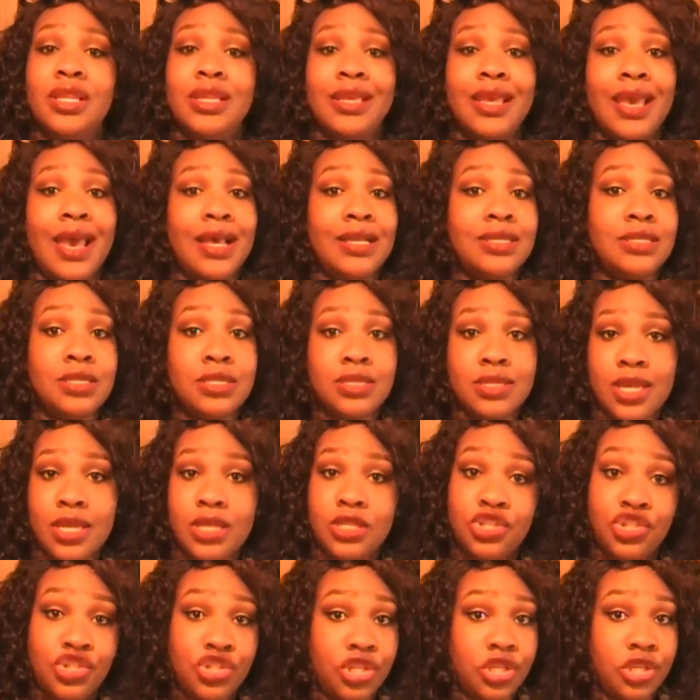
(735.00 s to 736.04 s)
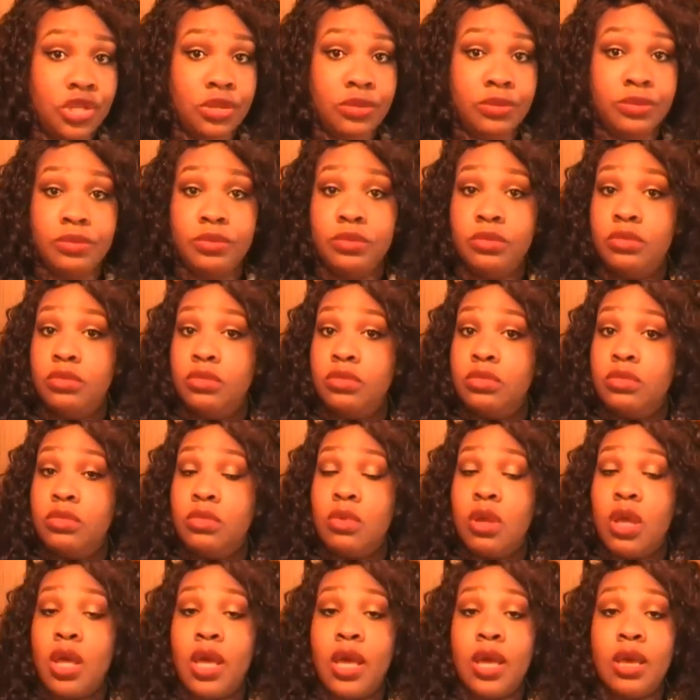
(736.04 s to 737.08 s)
Gas is not cheap.
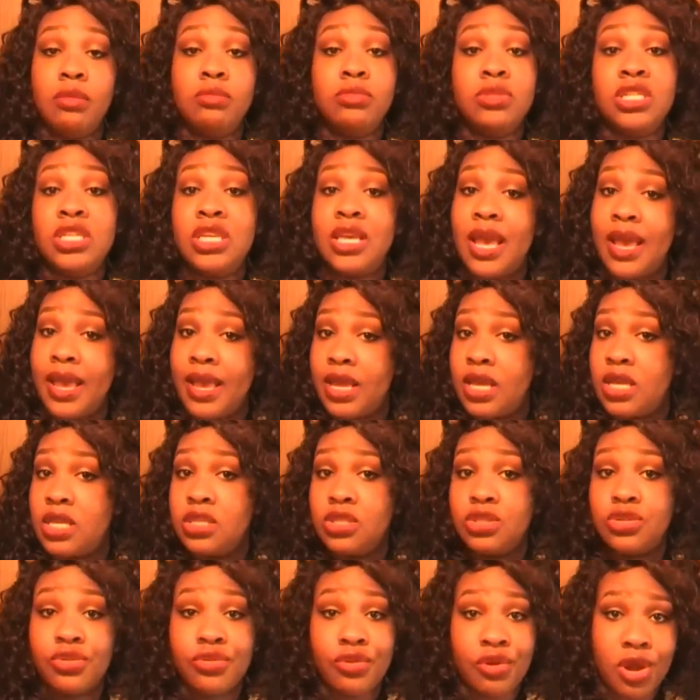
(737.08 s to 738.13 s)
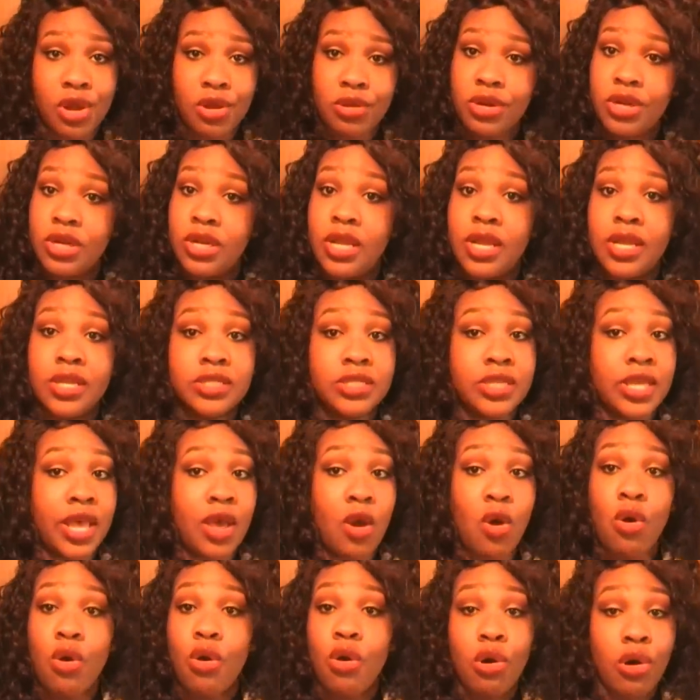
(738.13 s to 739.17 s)
MTA is crowded as
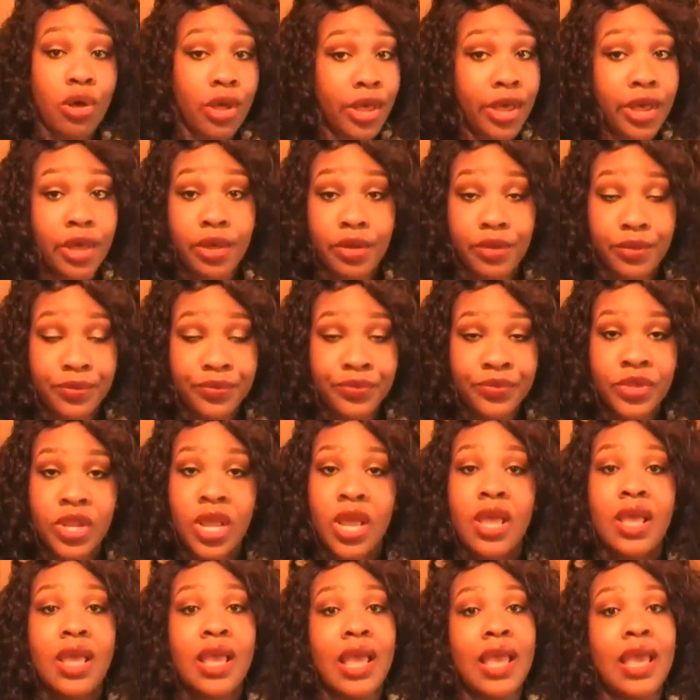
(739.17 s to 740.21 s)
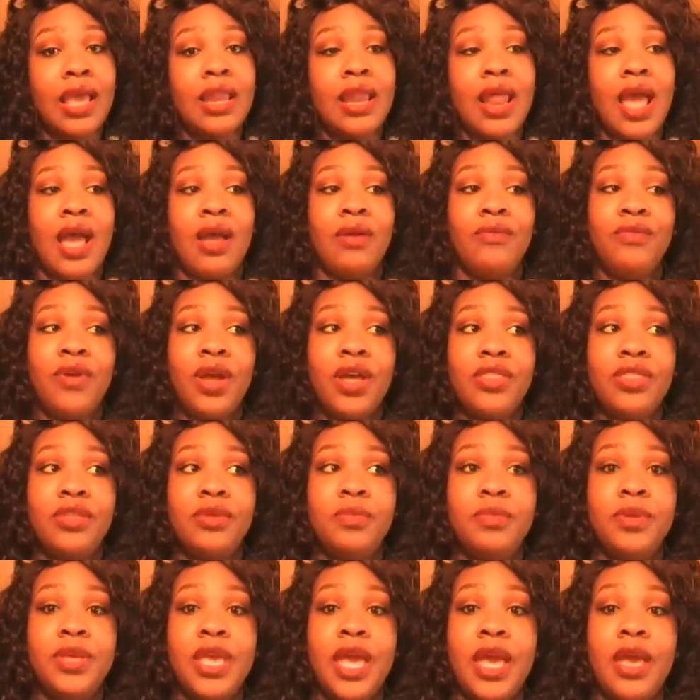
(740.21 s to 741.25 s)
all hell. And I'd
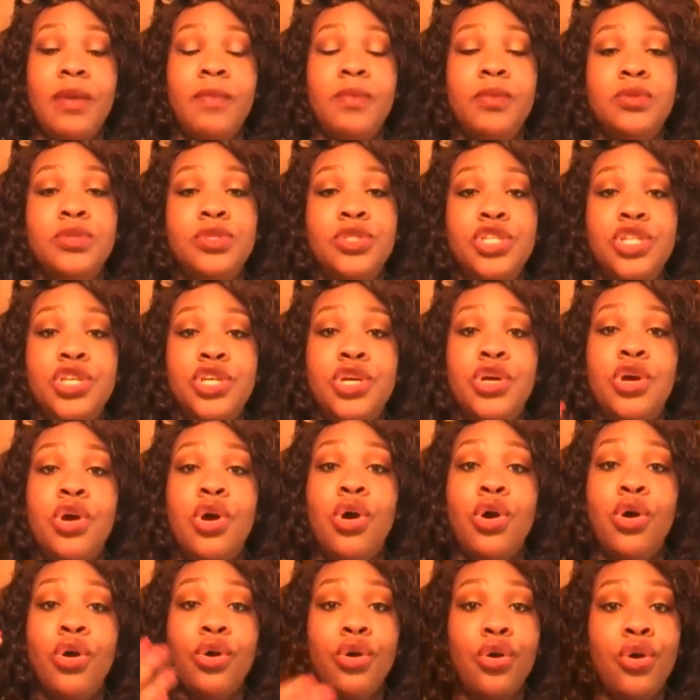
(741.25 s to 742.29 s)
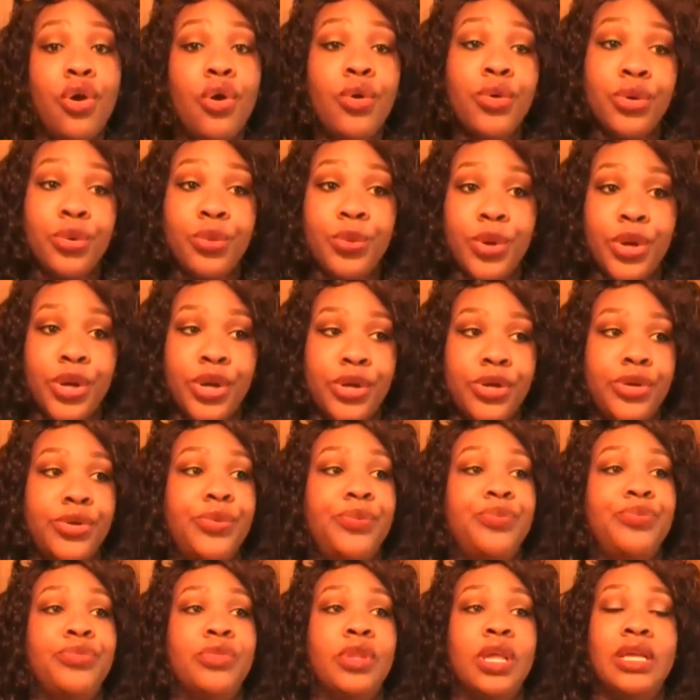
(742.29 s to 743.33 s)
rather be able to go to work,
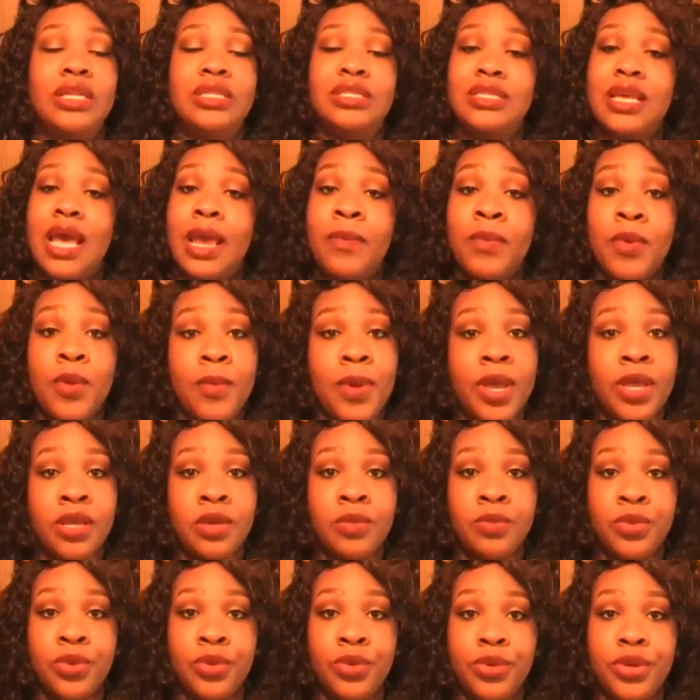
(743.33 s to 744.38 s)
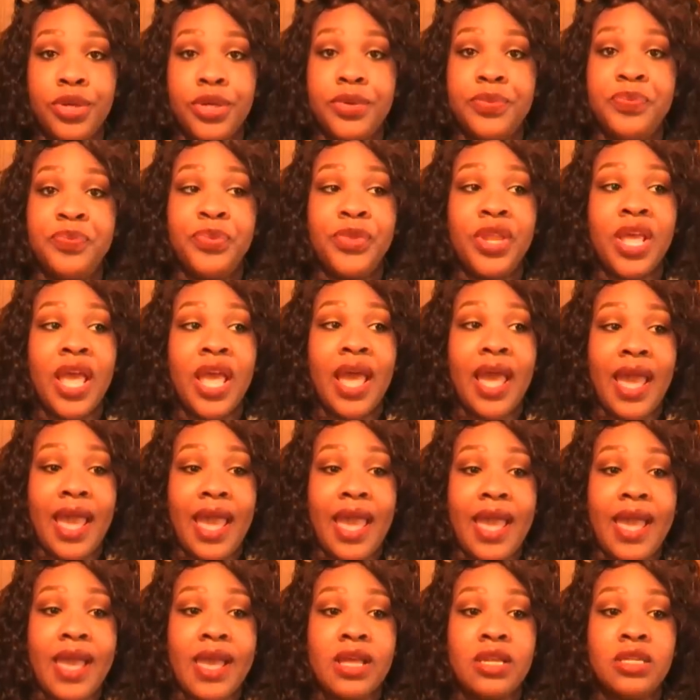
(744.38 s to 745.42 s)
type on my computer,
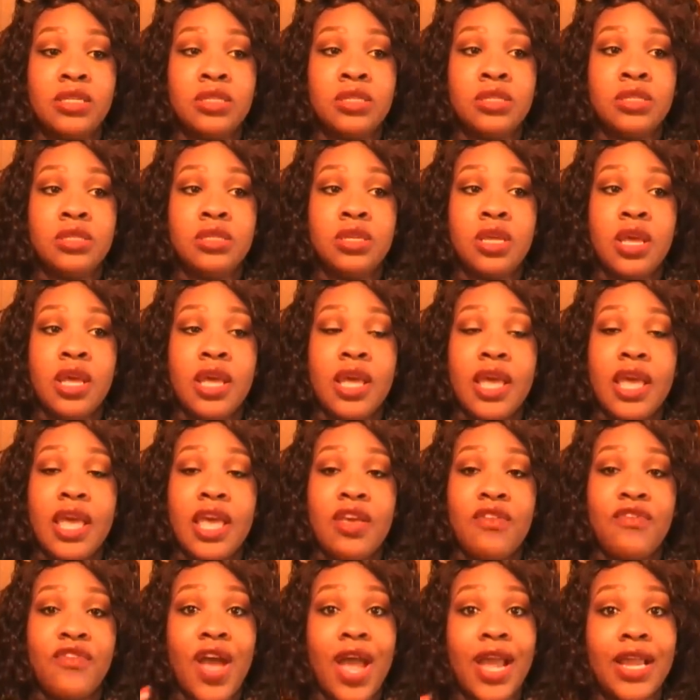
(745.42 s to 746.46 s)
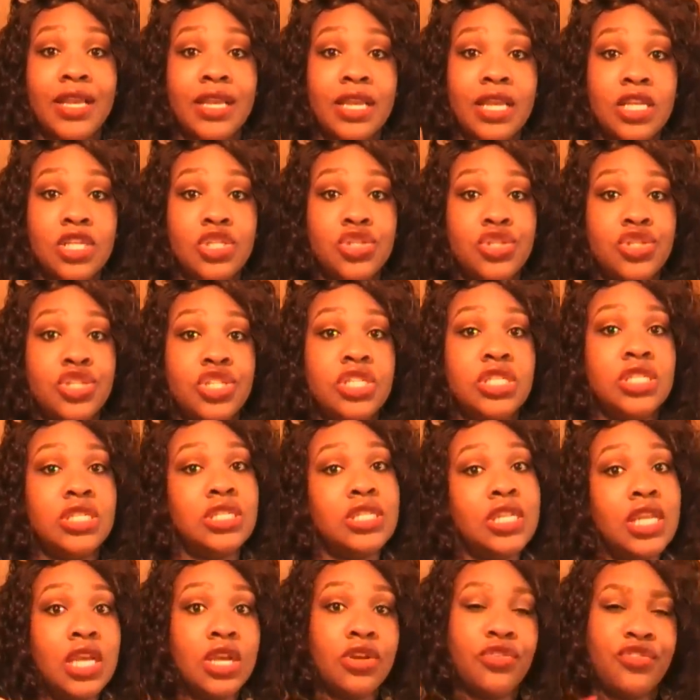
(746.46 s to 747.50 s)
and if I need to
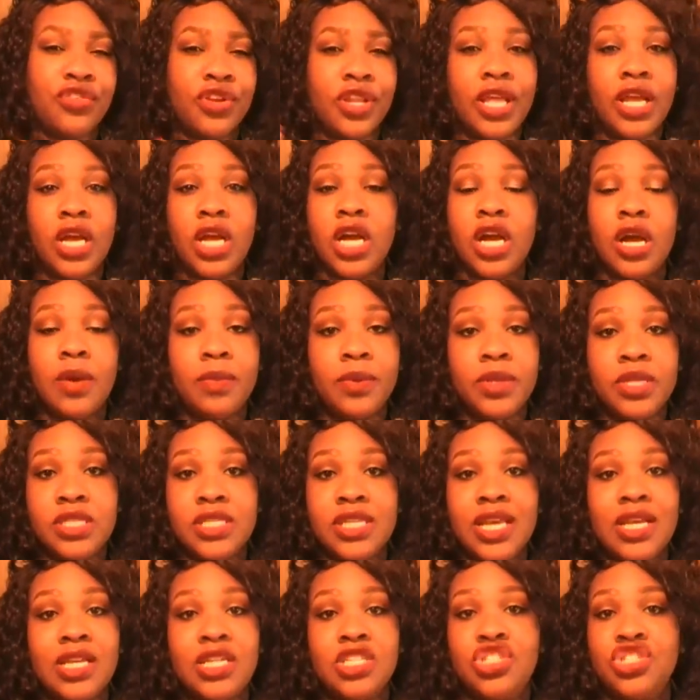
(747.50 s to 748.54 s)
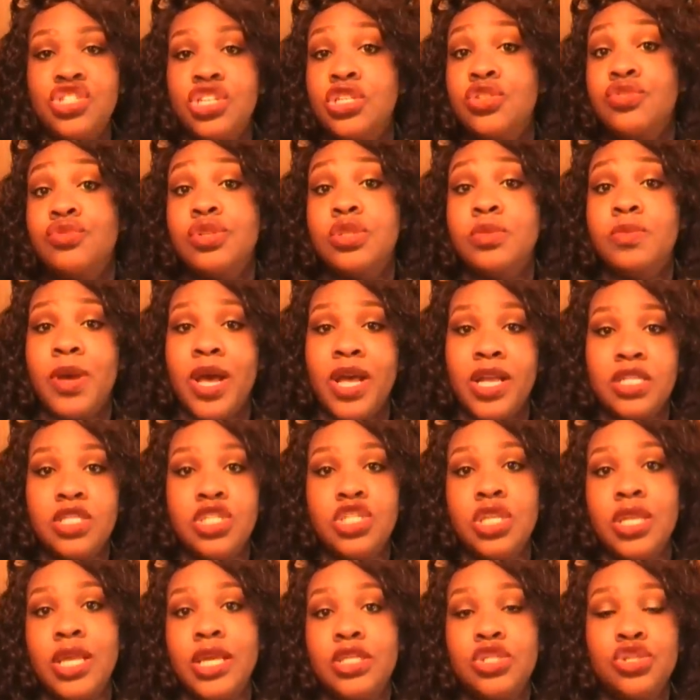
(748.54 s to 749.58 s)
sneak for like a couple of seconds, just respond
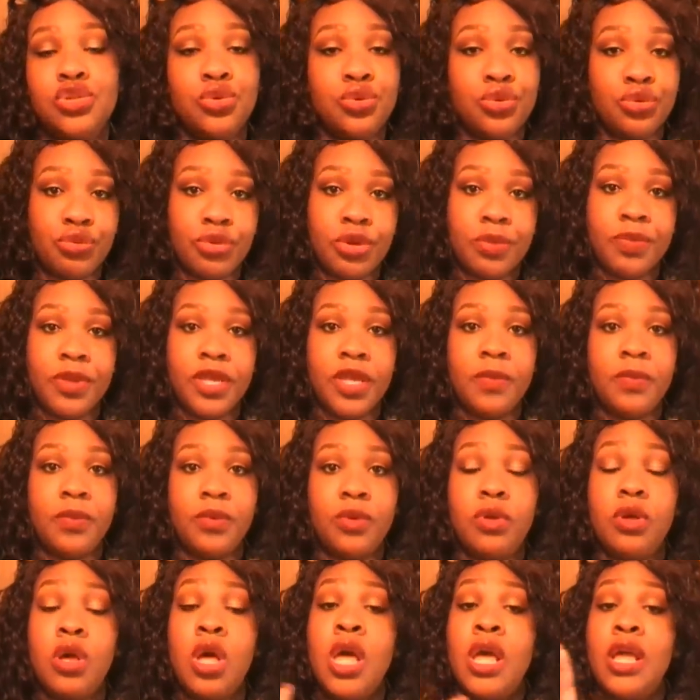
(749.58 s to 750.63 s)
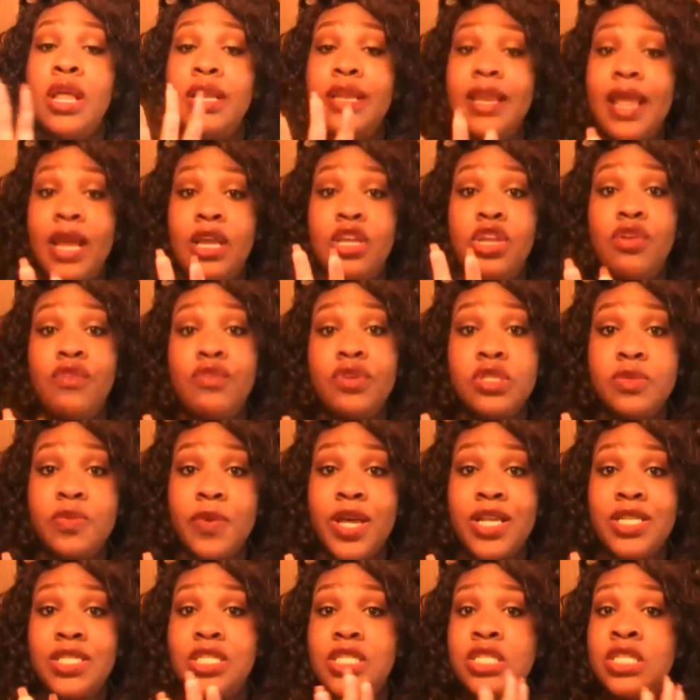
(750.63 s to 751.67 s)
to like 2-3 people. Now, your
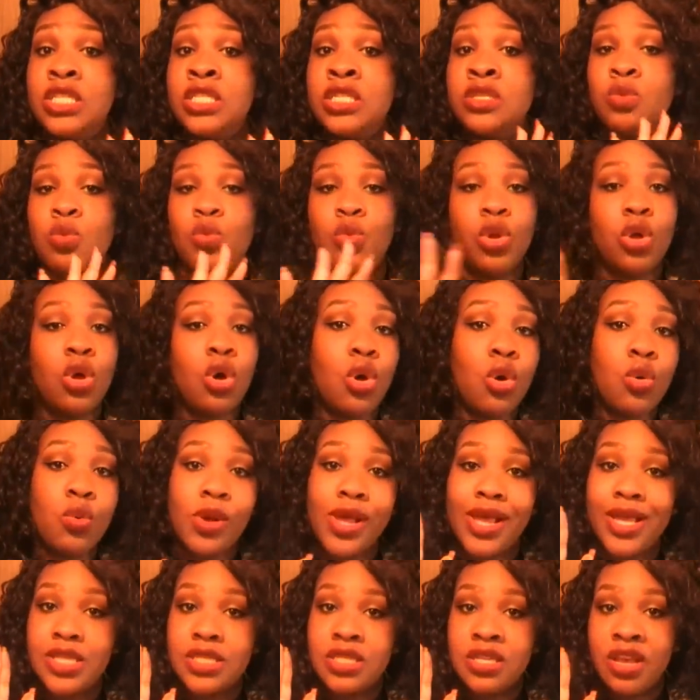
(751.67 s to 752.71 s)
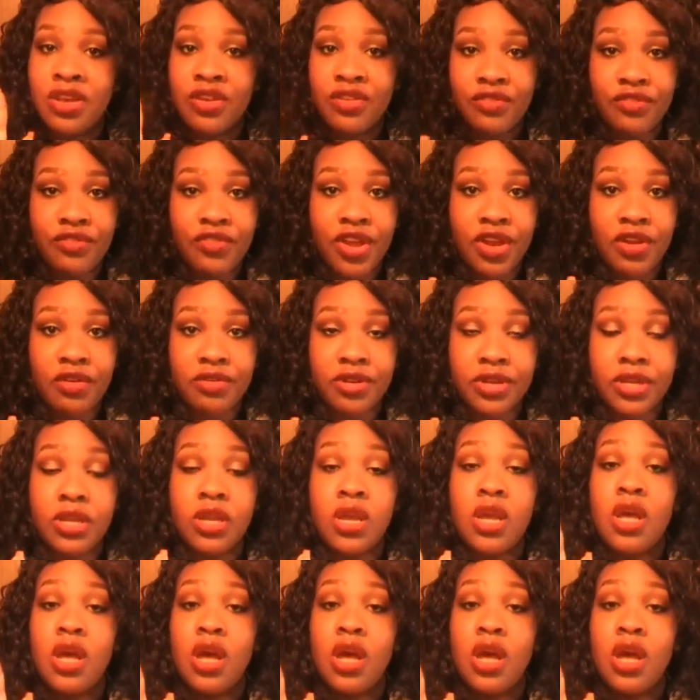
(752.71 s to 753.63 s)
responses will always vary.